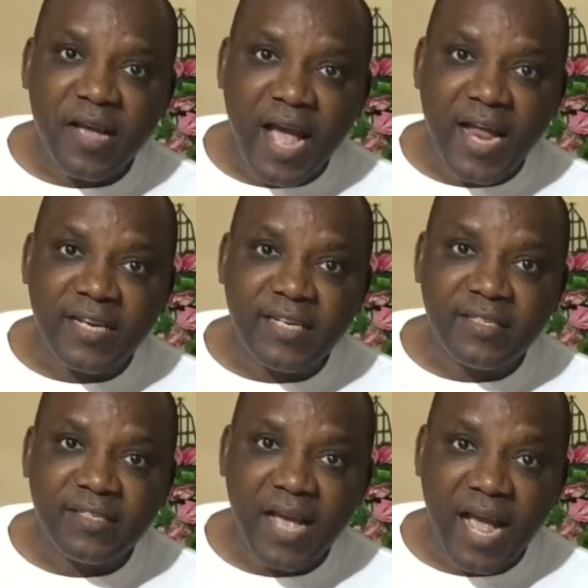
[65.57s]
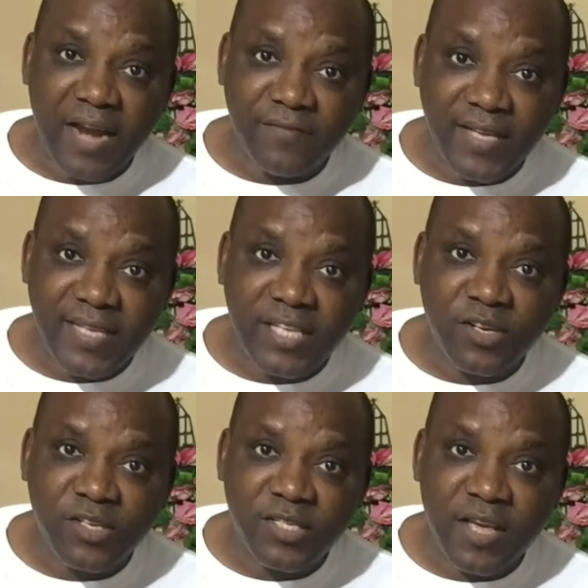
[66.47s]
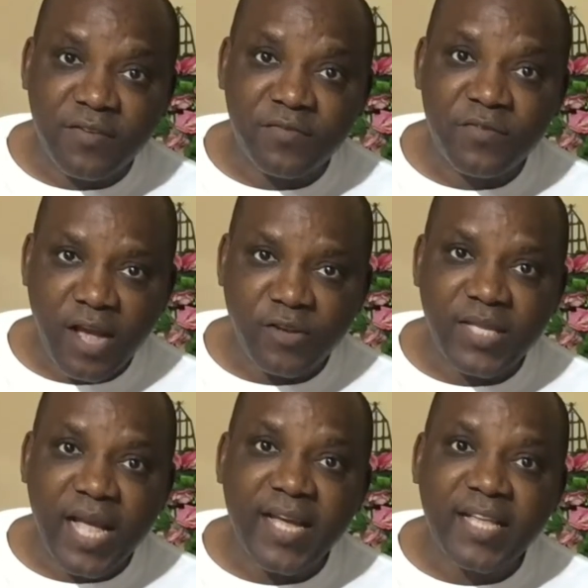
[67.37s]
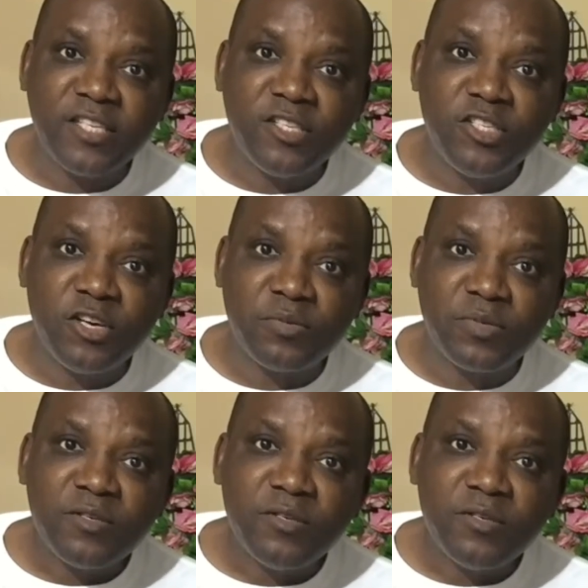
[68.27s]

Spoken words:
and advertise yourself, and you start getting jobs.